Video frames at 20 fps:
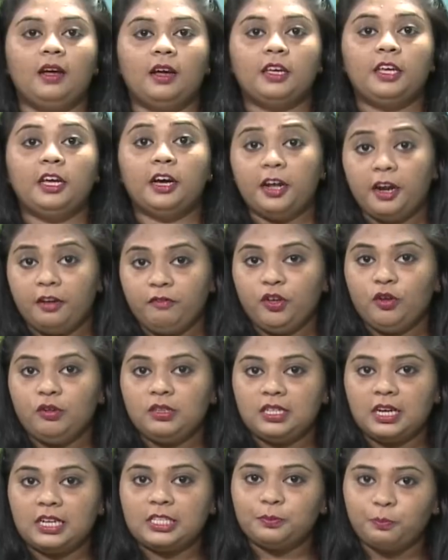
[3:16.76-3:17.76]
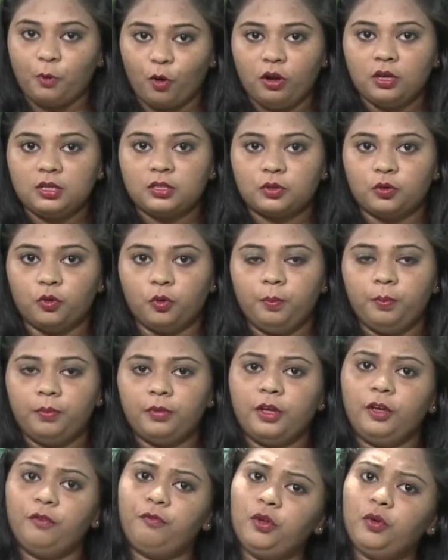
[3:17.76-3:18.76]
Here I've used a smaller scoop.
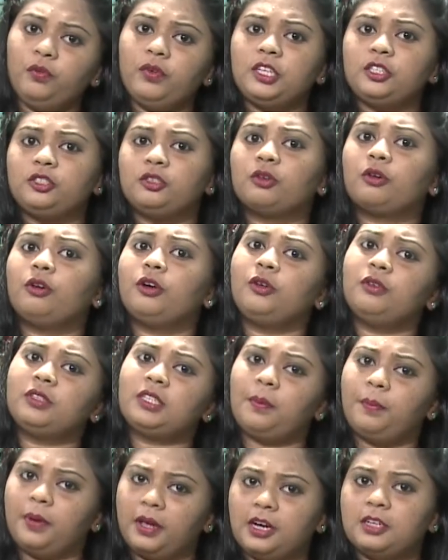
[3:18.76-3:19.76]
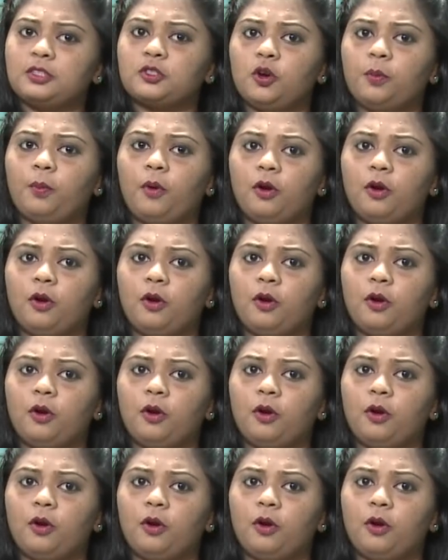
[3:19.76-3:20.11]
If you wish you could use a bigger scoop